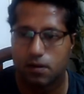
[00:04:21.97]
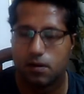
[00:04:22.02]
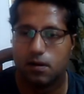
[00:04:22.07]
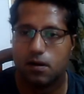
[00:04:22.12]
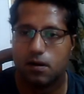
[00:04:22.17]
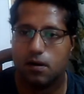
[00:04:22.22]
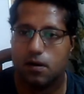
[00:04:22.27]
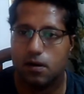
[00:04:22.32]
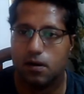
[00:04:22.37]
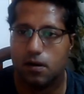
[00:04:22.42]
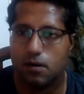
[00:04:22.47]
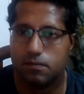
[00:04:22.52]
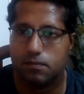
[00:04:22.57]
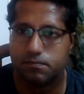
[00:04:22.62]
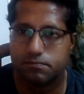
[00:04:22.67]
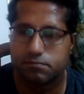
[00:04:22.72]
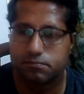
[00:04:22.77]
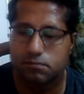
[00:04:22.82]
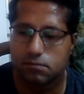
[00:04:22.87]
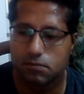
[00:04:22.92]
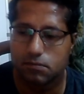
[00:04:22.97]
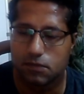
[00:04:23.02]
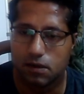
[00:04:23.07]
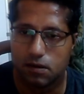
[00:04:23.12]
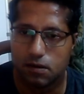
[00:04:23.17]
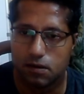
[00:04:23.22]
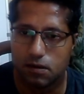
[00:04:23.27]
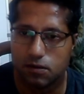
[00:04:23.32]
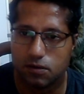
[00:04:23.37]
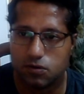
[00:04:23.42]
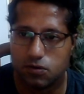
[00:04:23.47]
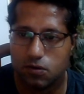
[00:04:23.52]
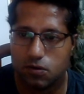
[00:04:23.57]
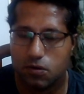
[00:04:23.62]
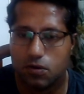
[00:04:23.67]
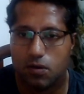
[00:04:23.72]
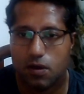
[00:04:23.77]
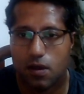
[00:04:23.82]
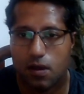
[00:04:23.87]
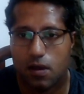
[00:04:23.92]

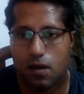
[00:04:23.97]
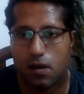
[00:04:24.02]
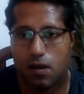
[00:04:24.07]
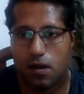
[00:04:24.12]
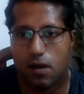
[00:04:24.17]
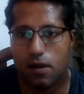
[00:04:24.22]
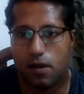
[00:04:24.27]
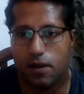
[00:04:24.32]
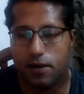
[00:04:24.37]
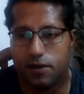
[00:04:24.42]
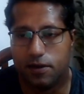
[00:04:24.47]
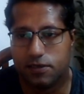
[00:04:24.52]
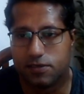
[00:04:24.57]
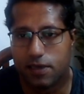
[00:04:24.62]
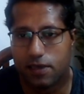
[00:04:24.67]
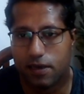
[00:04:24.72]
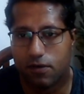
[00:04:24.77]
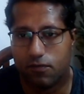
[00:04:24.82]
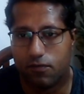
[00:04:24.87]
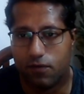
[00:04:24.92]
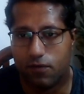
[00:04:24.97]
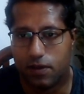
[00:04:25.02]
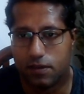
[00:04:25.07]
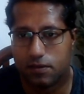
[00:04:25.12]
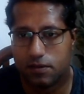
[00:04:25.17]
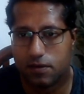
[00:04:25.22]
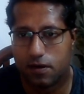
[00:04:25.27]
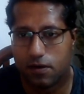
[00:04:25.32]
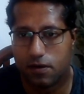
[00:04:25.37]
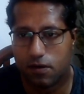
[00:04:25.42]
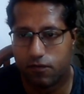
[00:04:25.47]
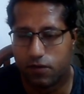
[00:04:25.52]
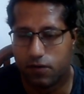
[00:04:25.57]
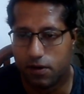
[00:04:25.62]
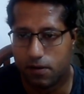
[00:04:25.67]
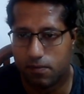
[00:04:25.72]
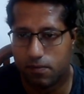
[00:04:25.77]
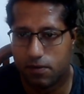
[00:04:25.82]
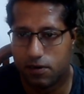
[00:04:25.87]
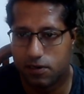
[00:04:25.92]
So it is saying 1/3 of a
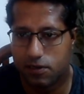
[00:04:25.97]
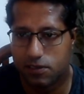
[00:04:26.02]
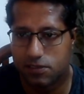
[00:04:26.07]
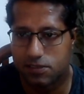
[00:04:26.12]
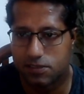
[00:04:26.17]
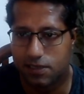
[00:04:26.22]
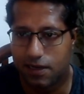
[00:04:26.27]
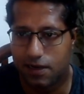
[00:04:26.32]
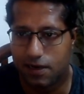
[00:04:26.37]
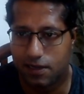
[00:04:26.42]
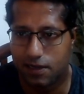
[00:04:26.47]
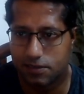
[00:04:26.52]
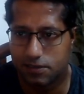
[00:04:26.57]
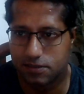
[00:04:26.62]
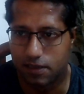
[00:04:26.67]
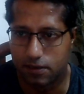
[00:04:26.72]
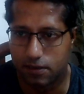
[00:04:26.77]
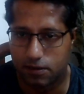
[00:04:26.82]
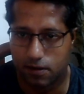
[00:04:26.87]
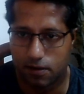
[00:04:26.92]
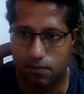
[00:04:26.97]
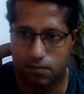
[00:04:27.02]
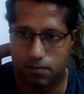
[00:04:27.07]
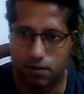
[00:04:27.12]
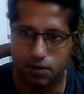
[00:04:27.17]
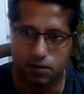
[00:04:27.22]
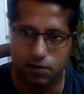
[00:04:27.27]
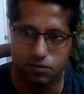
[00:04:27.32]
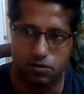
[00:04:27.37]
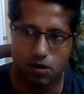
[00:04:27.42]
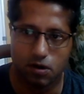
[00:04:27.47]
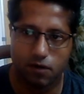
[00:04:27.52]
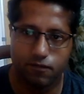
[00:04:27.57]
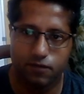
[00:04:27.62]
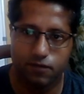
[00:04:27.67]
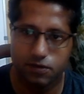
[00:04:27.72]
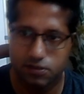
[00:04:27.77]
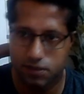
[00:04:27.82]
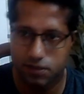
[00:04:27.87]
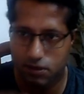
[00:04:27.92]
number is 10 less than the number. So
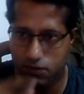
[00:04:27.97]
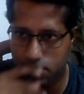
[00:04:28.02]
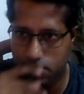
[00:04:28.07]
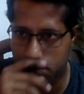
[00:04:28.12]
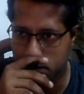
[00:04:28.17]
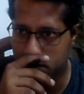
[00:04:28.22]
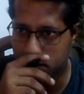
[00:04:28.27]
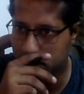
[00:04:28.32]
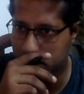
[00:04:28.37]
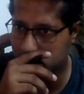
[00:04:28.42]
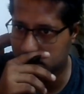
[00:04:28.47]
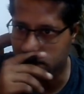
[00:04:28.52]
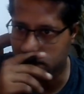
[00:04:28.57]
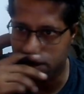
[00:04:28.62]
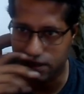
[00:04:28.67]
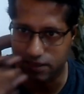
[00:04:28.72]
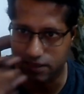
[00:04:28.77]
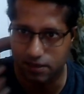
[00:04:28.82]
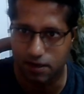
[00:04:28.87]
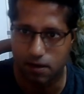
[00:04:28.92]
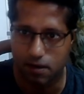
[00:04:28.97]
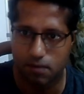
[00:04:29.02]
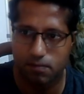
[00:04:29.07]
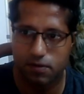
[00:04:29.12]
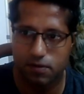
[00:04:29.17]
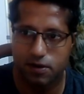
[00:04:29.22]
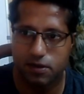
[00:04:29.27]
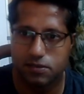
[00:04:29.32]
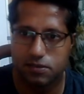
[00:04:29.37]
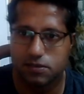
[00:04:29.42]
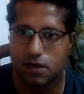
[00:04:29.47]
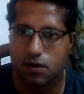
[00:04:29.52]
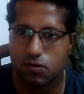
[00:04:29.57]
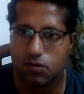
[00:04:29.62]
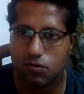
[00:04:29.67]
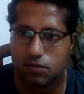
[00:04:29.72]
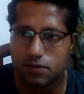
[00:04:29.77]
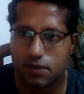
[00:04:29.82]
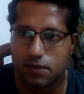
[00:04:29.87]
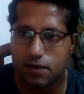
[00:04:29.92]
obviously you can understand that the number is the
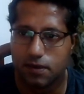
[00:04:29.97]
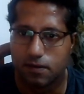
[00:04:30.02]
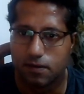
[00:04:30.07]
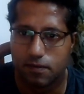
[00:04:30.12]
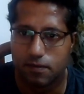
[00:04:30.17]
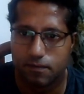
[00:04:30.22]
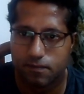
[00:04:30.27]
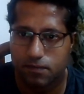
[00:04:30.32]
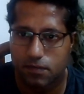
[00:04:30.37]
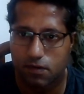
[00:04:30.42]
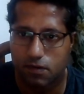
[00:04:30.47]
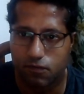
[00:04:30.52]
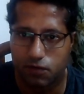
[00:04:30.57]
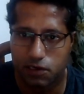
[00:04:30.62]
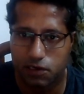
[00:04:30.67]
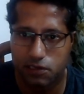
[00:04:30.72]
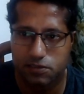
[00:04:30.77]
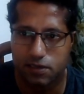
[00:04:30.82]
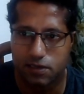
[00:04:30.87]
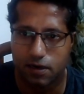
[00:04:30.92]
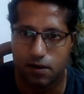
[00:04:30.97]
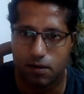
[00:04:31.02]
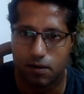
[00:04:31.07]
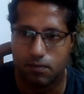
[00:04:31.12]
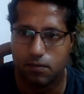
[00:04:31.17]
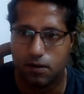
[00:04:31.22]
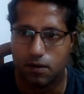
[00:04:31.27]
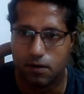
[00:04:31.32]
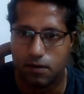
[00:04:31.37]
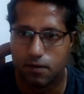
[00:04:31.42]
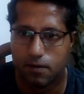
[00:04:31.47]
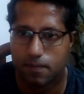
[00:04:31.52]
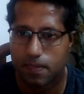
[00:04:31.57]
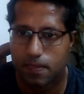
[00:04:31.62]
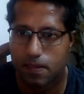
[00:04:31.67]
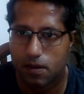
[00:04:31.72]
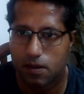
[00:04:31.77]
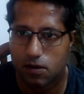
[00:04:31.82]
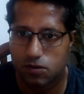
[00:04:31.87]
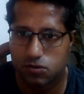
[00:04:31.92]
unknown thing. What is that number?
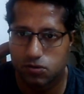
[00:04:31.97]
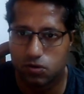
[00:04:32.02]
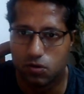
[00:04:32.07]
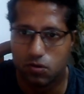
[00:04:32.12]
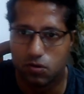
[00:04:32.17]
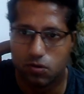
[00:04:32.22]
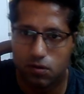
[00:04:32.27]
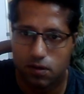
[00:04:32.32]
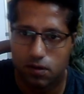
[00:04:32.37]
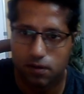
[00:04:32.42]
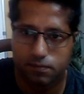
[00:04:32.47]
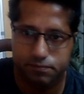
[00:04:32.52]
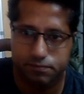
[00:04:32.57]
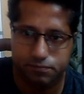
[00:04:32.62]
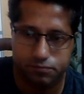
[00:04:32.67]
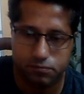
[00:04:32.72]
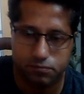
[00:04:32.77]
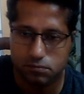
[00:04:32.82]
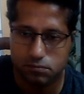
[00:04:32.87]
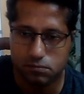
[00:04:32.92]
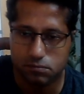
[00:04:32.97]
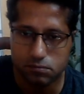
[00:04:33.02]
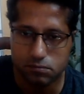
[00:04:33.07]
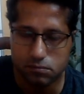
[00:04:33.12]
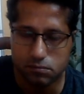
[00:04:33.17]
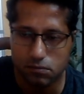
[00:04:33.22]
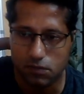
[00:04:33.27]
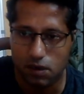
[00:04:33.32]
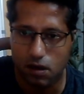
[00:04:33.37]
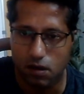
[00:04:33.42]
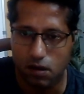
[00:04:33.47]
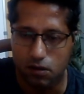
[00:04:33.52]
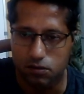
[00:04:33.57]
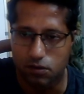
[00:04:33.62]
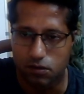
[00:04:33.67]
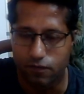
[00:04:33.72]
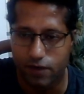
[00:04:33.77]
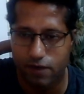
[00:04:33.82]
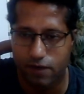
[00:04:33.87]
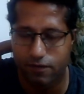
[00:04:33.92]
So
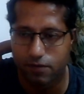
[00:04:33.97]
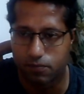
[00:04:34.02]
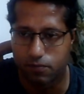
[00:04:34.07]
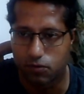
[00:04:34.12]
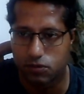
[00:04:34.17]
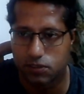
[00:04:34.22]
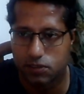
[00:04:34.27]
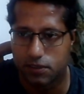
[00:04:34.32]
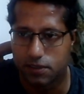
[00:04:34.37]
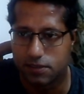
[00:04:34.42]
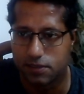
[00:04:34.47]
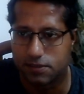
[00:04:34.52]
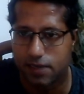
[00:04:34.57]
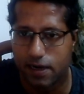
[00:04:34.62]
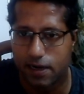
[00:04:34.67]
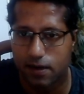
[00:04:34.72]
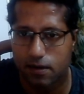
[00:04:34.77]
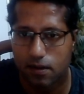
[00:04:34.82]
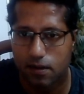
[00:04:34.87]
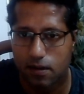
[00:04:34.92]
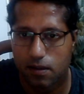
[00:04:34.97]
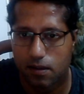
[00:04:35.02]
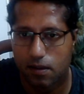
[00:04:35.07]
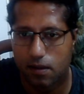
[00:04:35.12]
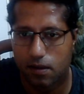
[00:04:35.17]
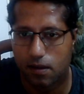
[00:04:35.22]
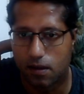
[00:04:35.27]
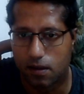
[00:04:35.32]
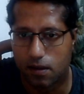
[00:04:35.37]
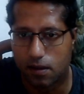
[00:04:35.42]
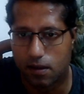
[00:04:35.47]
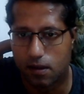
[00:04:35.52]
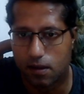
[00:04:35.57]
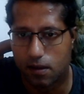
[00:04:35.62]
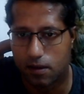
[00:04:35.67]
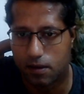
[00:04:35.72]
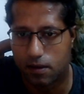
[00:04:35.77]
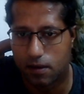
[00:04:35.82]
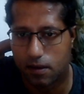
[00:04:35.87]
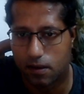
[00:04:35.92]
the way we proceed is that
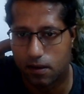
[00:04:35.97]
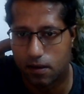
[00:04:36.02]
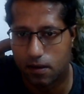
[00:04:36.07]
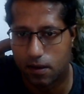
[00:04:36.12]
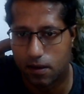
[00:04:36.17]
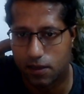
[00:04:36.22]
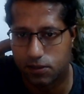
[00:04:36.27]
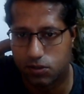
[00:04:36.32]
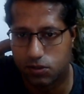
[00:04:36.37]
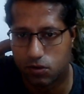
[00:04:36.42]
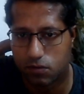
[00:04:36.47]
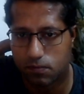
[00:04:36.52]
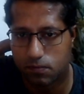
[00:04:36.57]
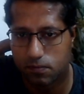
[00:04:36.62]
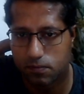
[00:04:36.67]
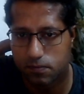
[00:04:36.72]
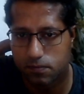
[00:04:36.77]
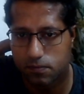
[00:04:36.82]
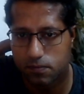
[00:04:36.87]
assume